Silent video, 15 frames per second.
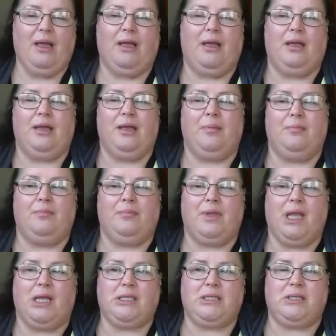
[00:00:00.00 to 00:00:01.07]
Um,
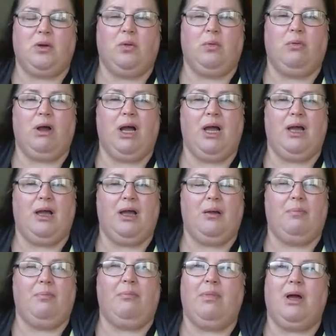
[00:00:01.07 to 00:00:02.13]
so
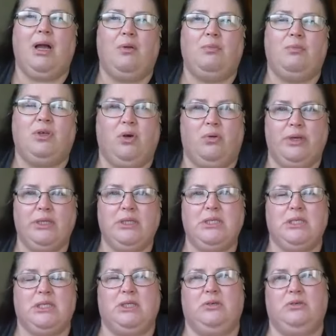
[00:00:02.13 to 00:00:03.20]
um, I'm going
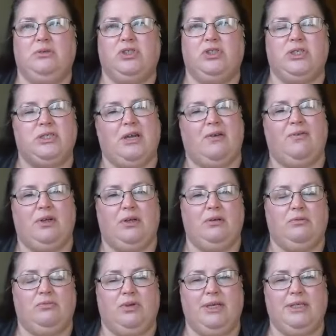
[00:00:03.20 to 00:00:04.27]
to just have
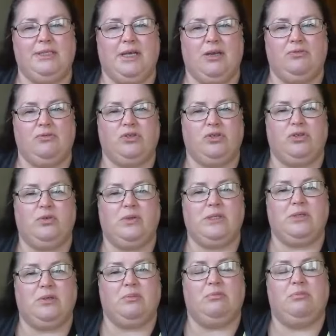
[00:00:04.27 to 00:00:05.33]
a read down through
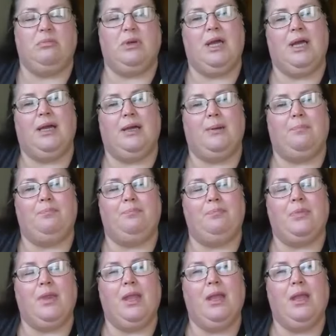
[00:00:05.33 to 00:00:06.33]
some um,